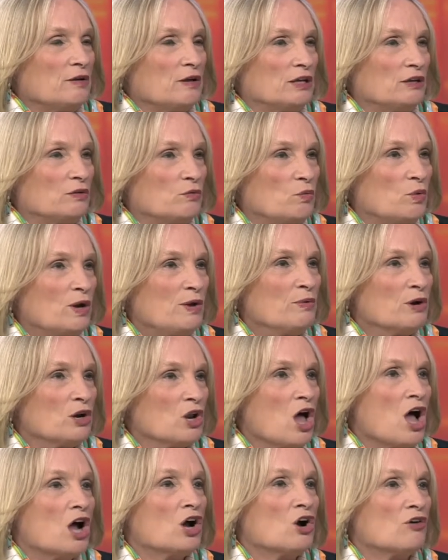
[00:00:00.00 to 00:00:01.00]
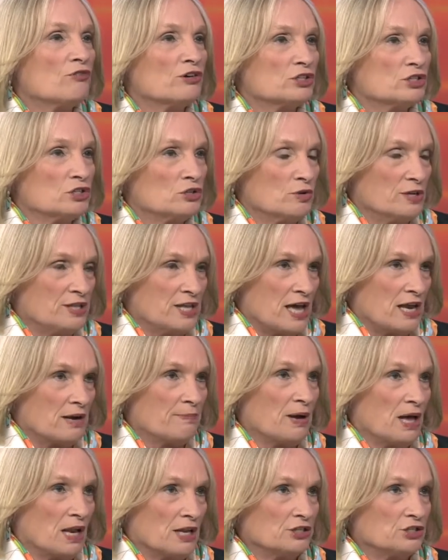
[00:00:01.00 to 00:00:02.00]
We were long overdue in that
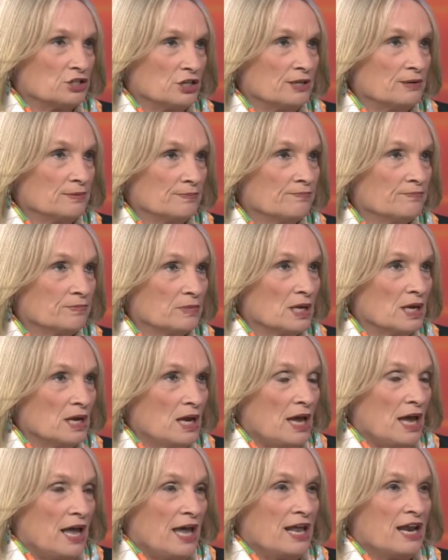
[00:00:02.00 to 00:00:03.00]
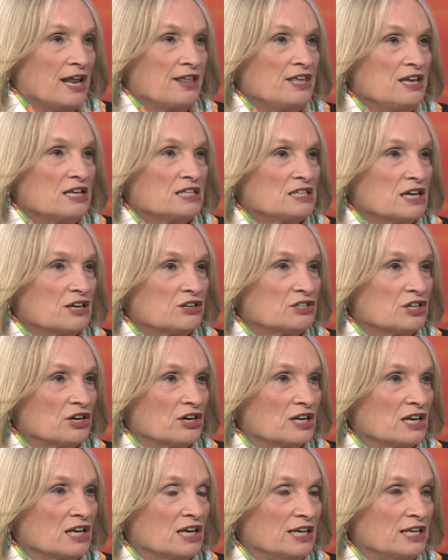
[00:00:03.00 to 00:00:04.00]
apology. And I think Secretary
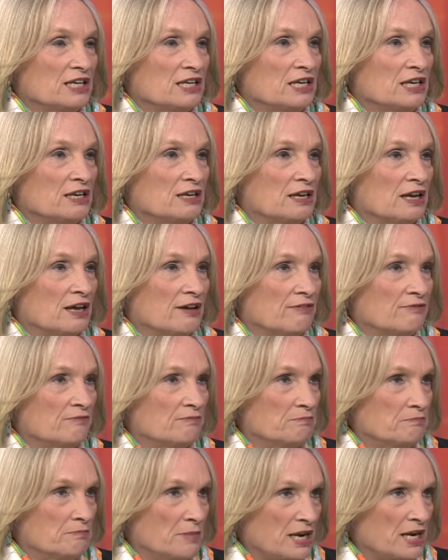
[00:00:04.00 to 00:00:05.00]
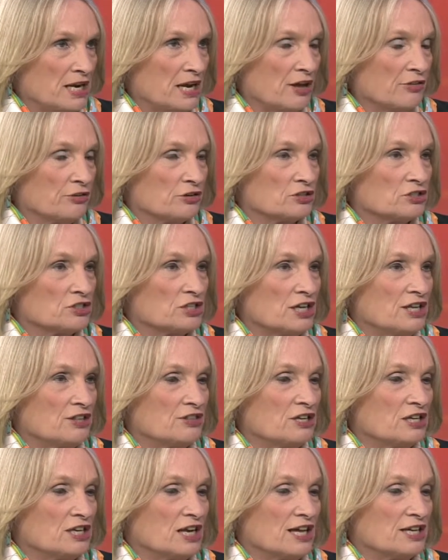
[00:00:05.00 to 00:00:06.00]
Clinton and many others in
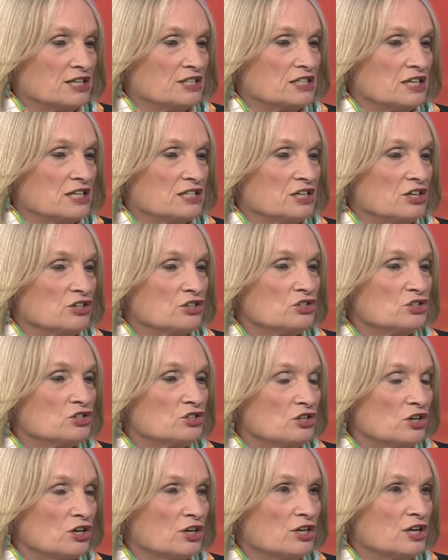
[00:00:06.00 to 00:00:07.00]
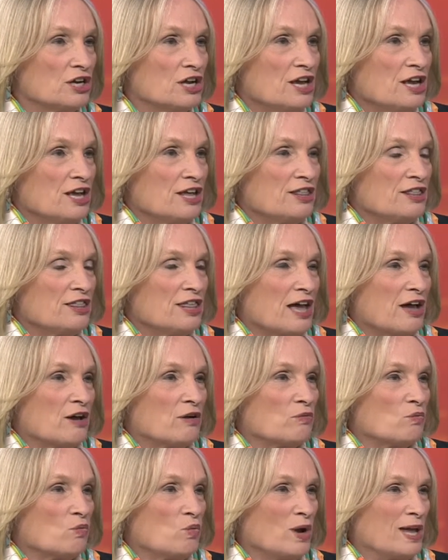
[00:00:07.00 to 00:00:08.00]
the United States understood that
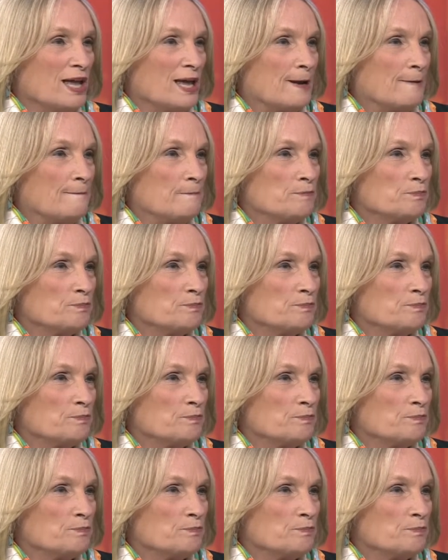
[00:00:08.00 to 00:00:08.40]
when